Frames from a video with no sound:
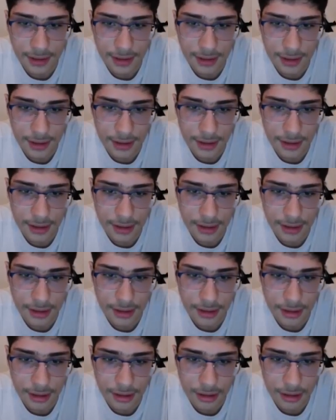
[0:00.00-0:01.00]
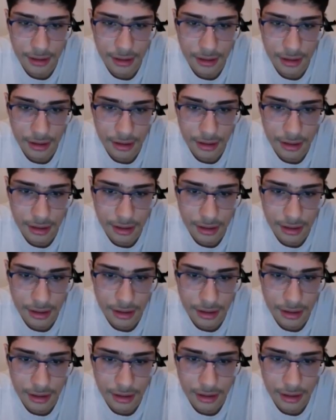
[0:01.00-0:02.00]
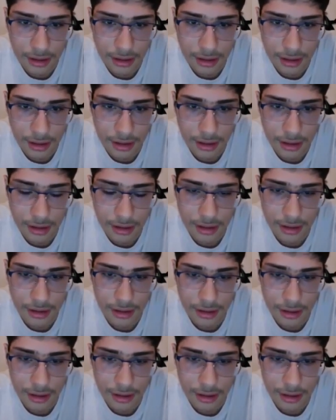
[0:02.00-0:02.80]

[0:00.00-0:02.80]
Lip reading: (silence)